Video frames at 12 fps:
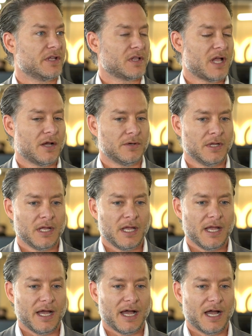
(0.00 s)
in the cloud,
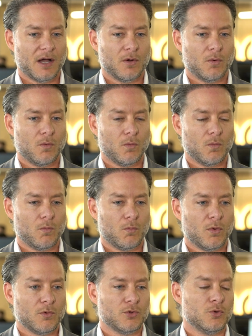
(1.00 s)

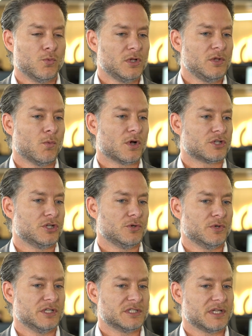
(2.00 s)
what you really want to
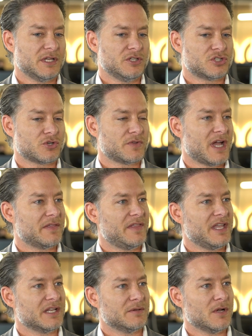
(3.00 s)
do is ensure that
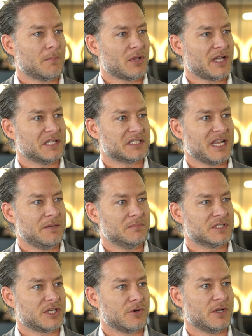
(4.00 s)
they can apply the
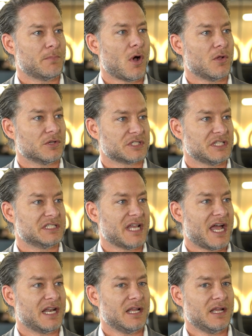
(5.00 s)
same security policies
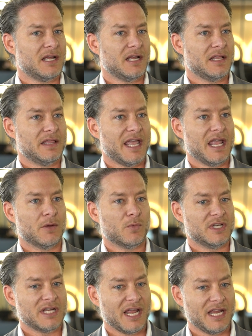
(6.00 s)
that they
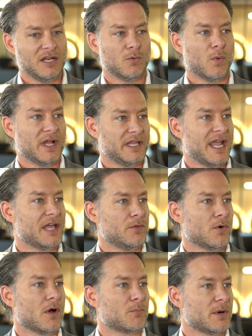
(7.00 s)
retained when they had
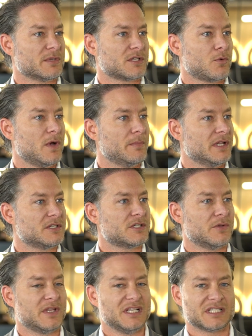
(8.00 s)
their on-premise equipment.
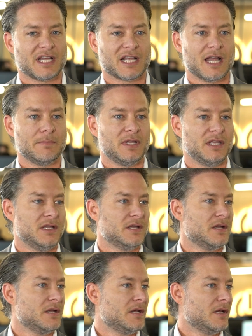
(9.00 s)
So things like IP
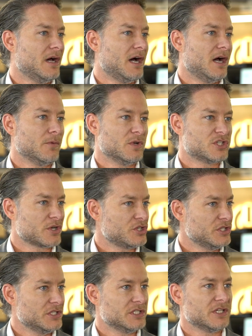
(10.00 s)

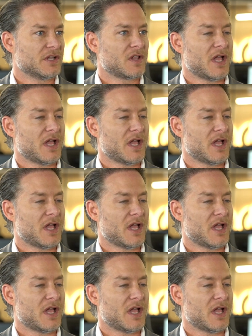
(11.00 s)
restrictions in the